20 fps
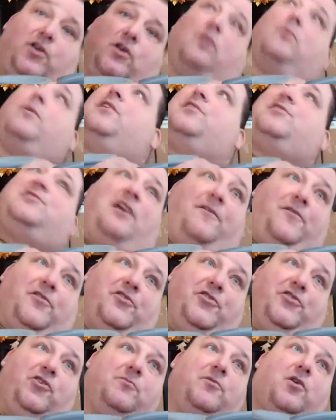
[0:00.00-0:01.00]
going to want a stuffer
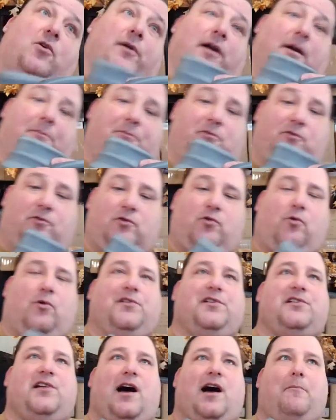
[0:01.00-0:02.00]
tube going up
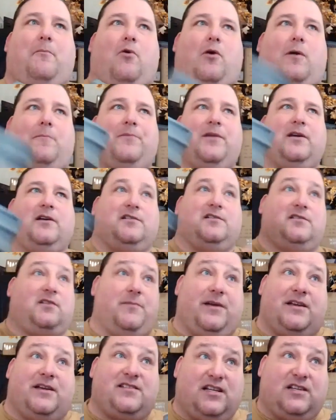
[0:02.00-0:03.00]
toward the top more, because it's
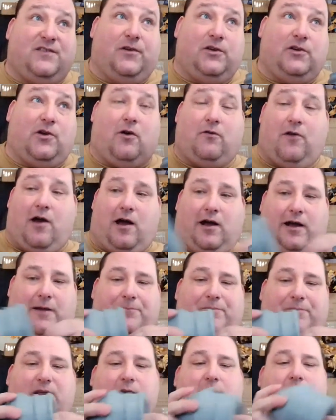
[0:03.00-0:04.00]
going to be a six foot tall rocket.
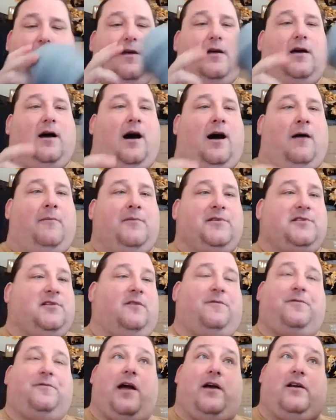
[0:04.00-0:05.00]
Um, it's
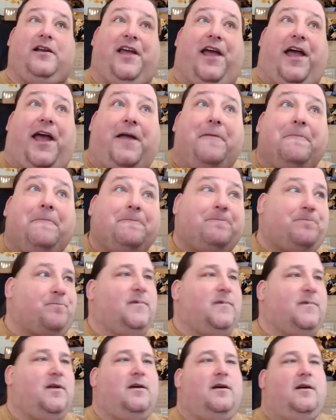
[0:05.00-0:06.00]
going to fly on a K.
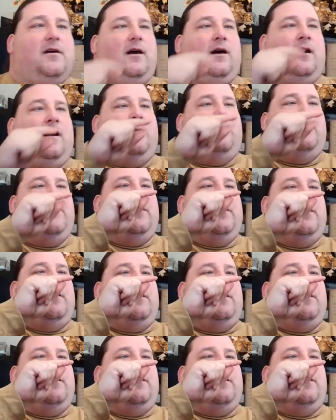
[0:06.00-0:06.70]
Um,